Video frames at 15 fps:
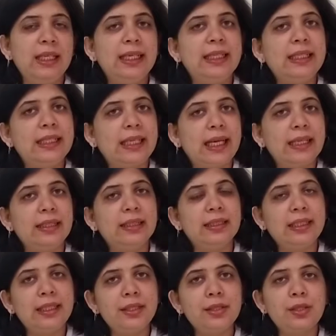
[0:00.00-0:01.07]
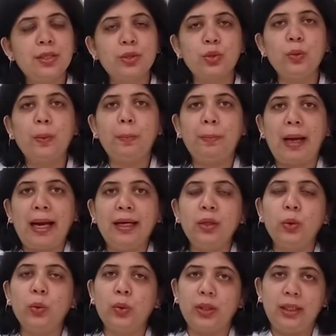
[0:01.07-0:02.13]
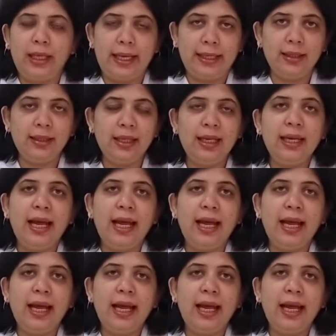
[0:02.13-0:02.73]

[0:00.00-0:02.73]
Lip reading: it can lead to bad oral health,